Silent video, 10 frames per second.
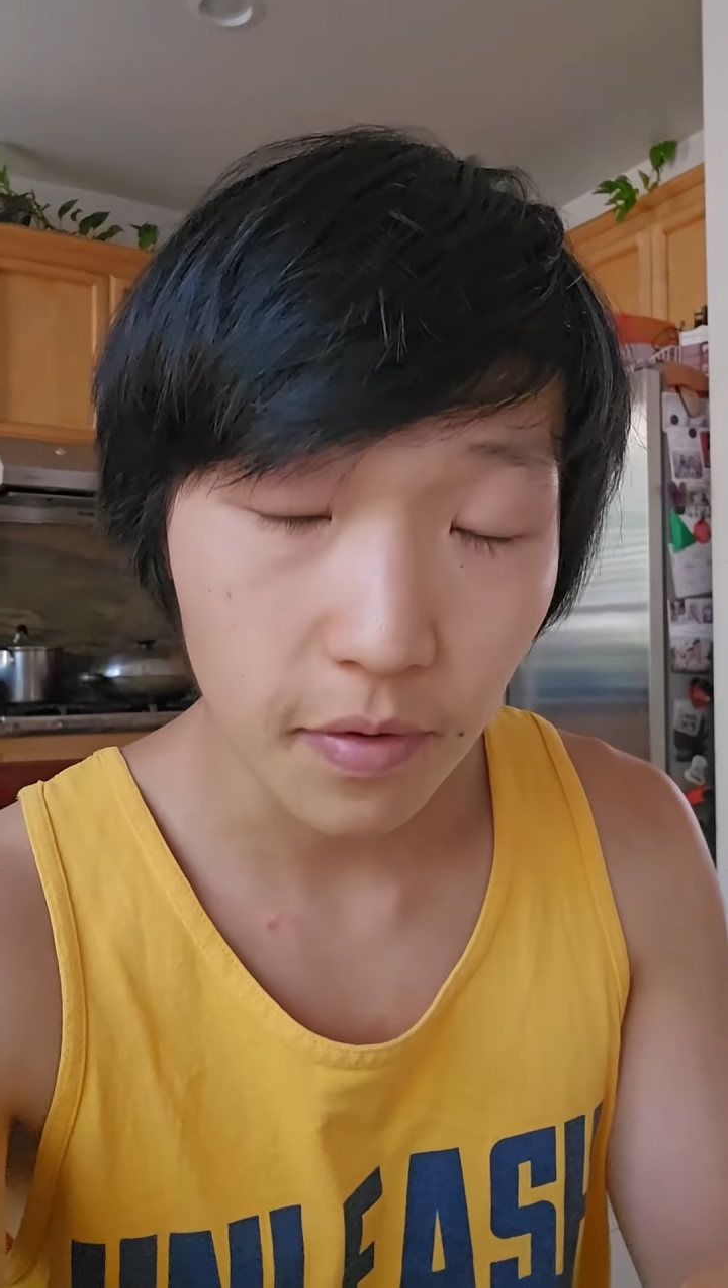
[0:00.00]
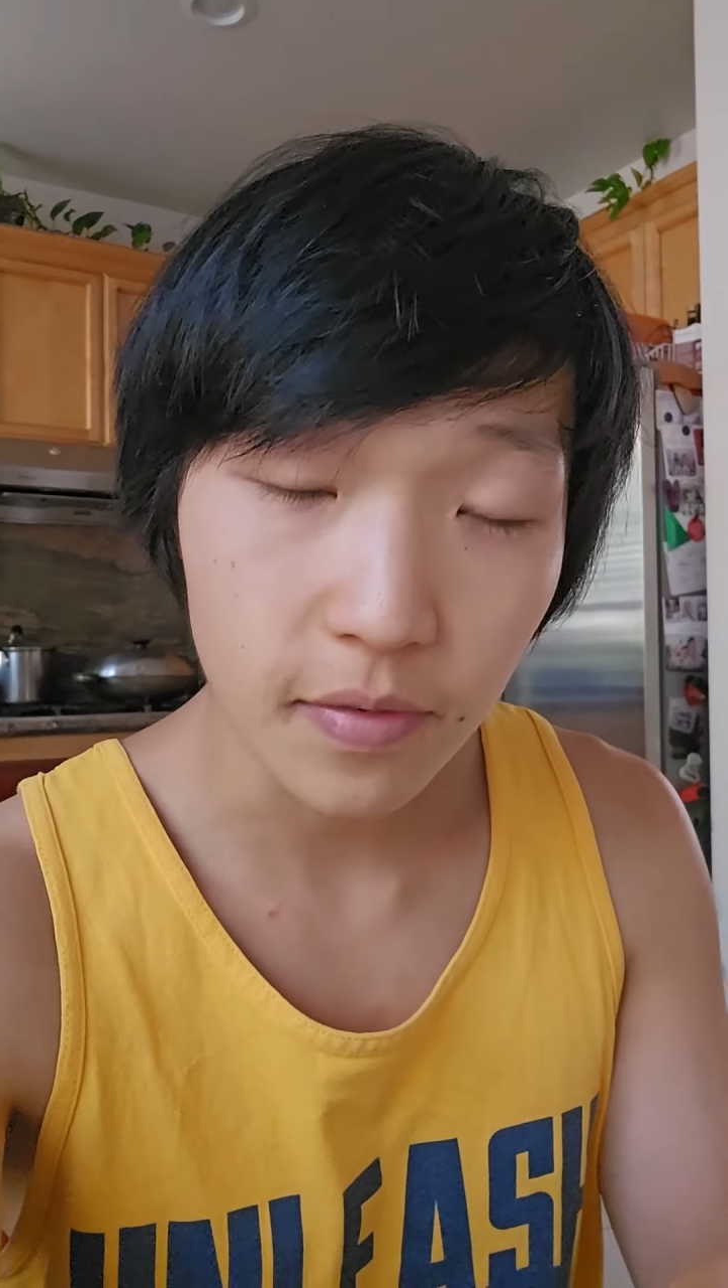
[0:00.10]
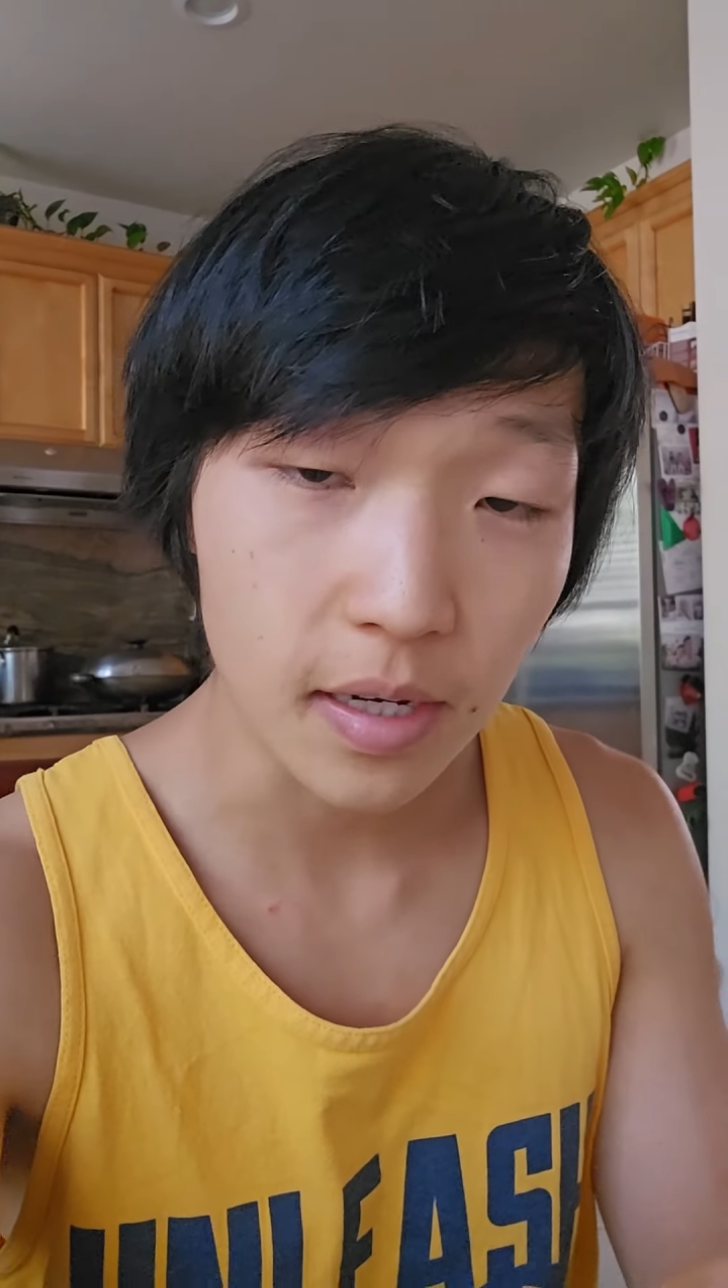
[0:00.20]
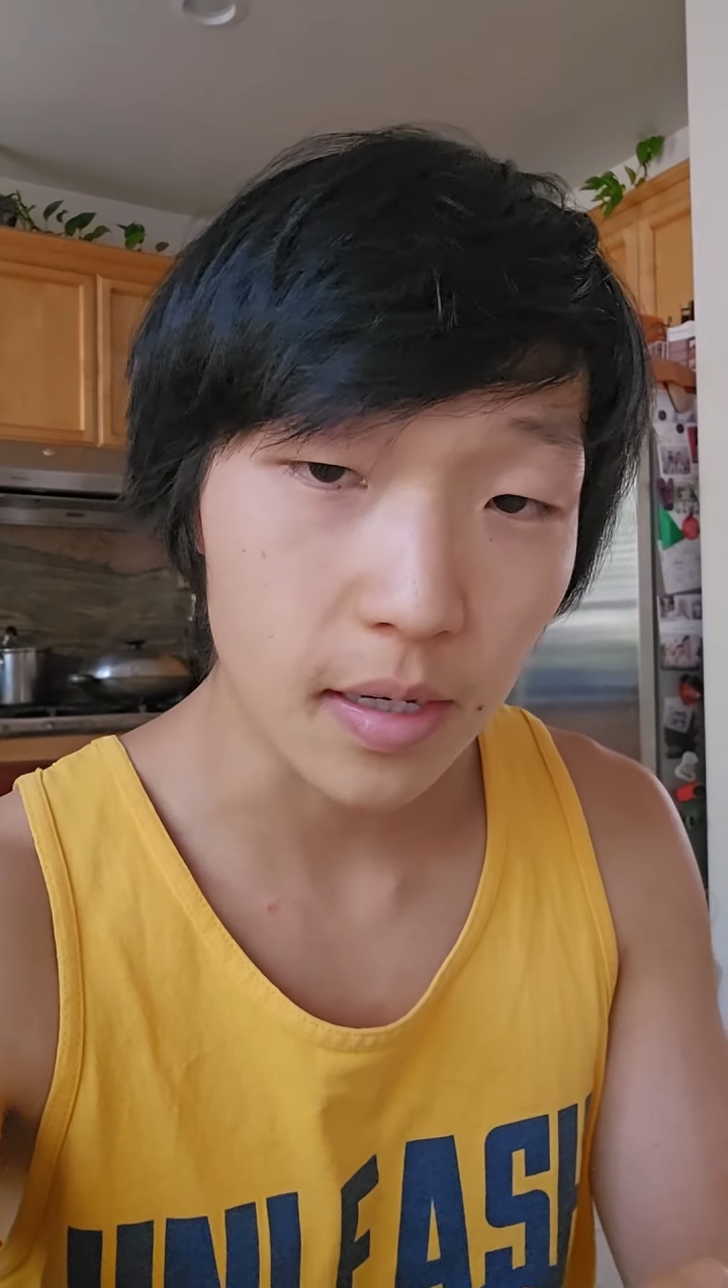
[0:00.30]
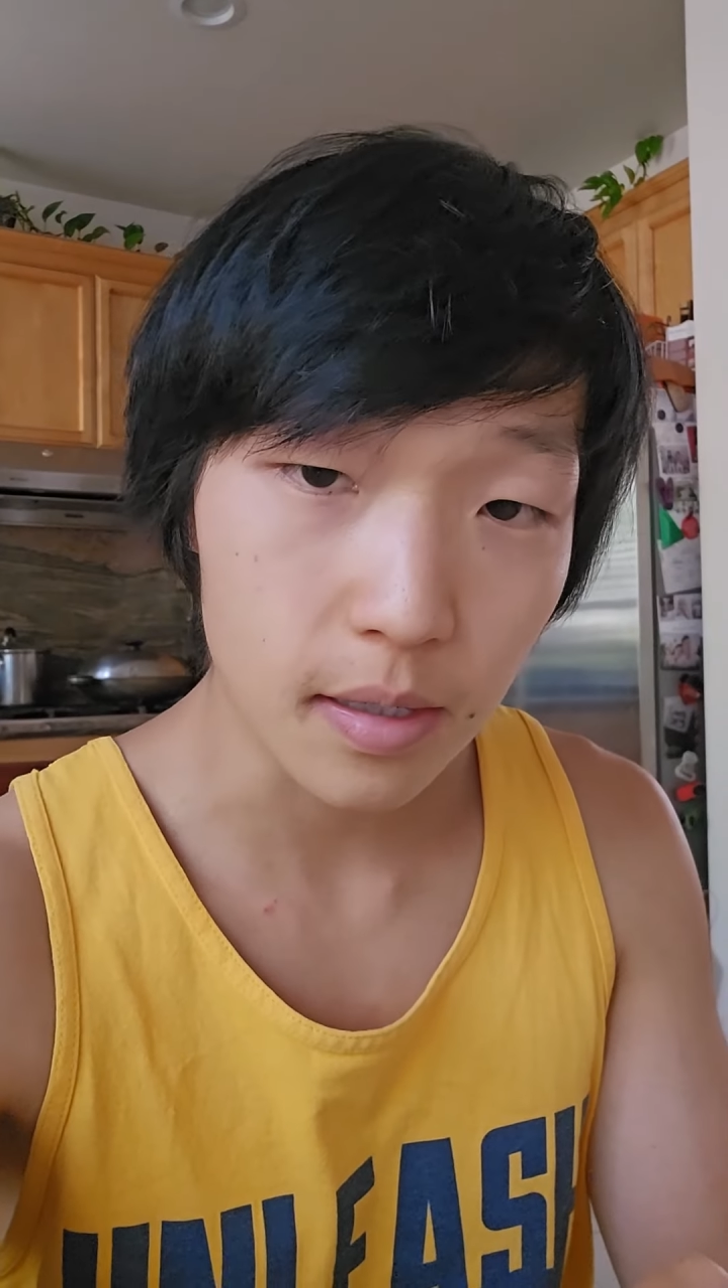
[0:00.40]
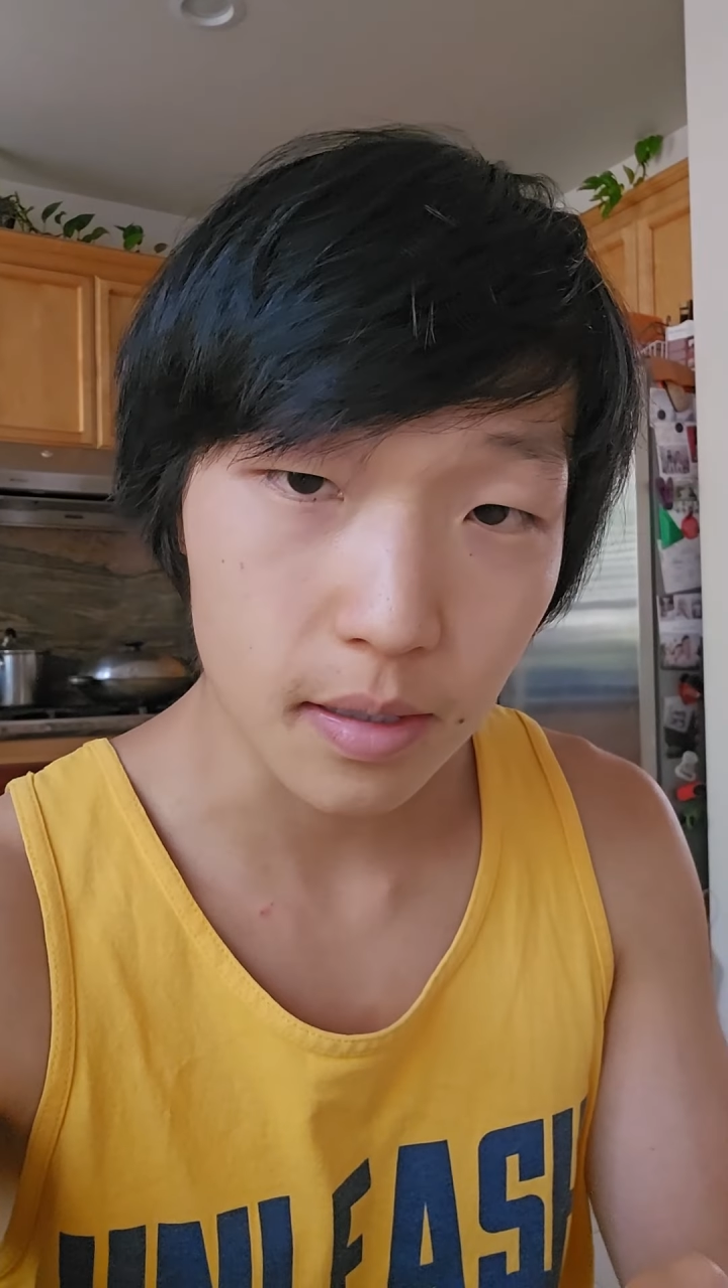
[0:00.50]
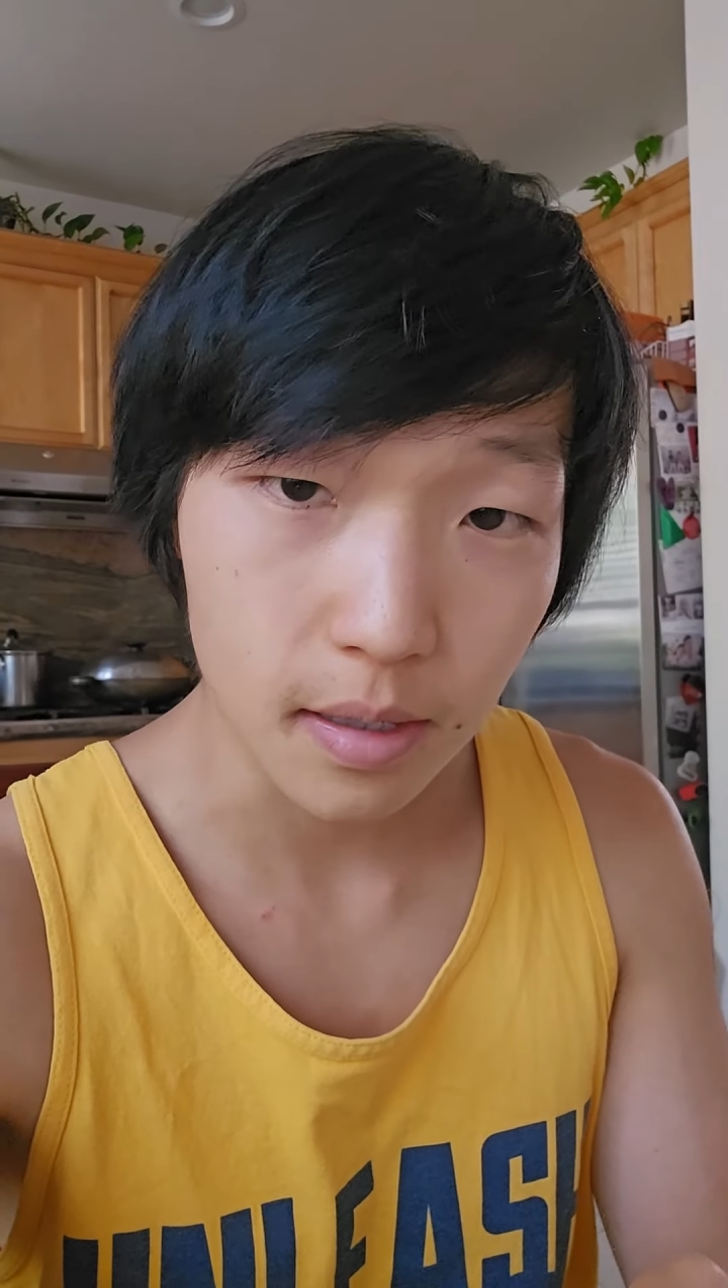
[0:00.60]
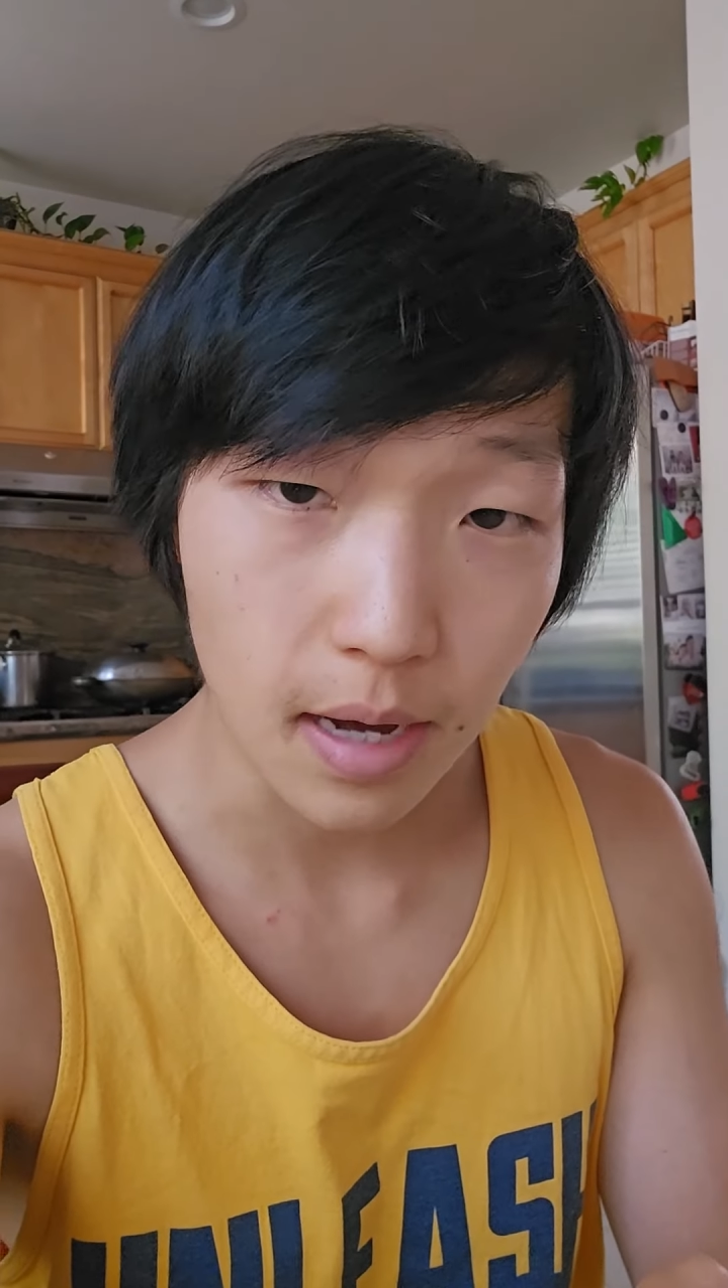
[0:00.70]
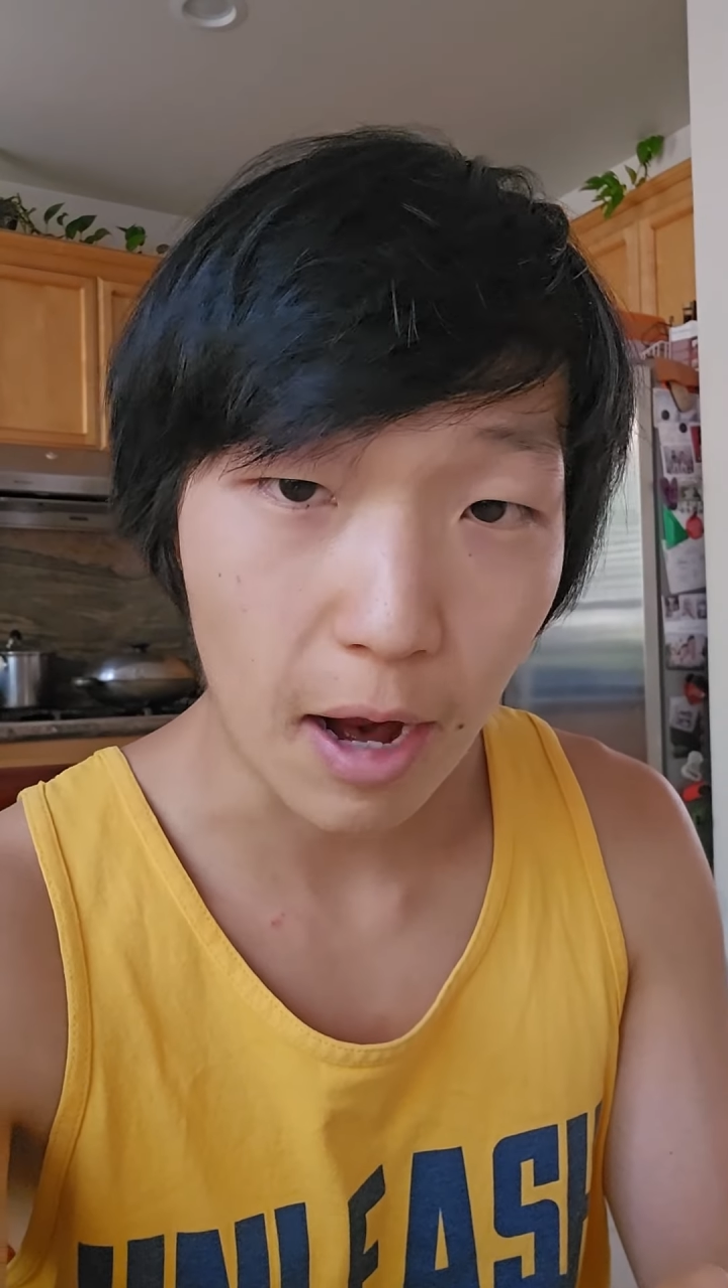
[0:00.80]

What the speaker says: 15